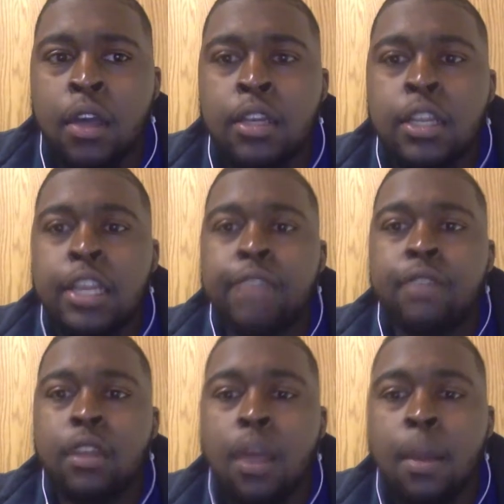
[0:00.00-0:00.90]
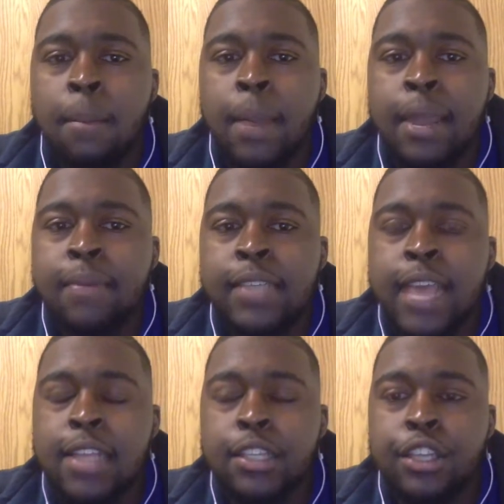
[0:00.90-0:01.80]
Good evening. My name is
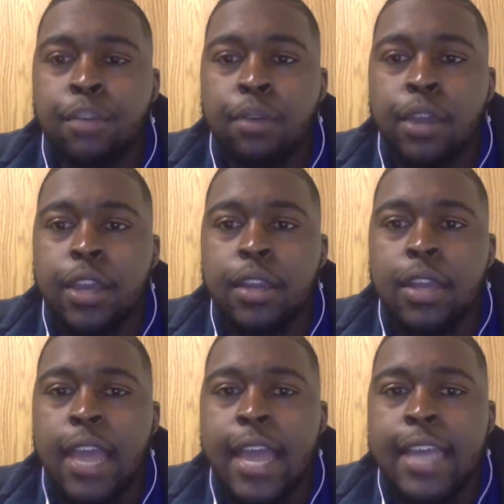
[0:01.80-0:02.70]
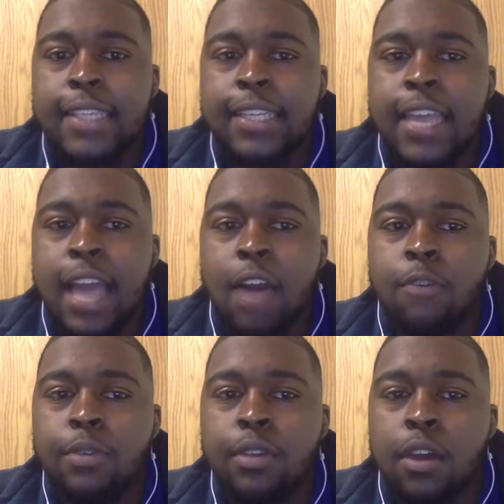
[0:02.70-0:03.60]
Alexander Britton, and today I
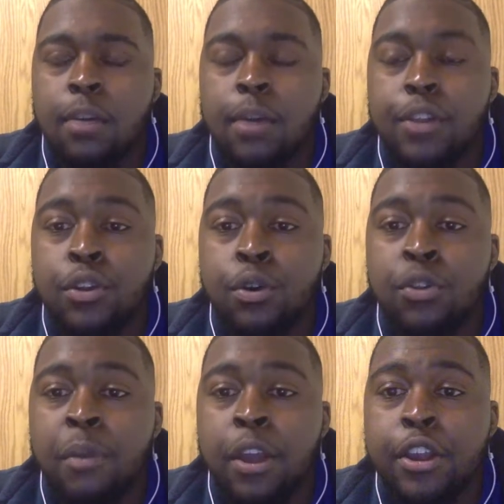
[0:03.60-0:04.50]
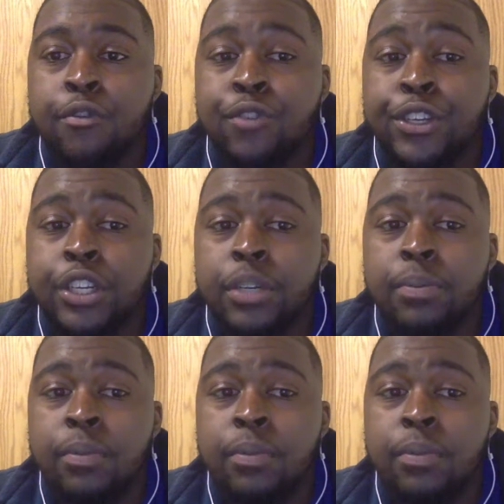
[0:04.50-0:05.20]
will be talking about the North American region.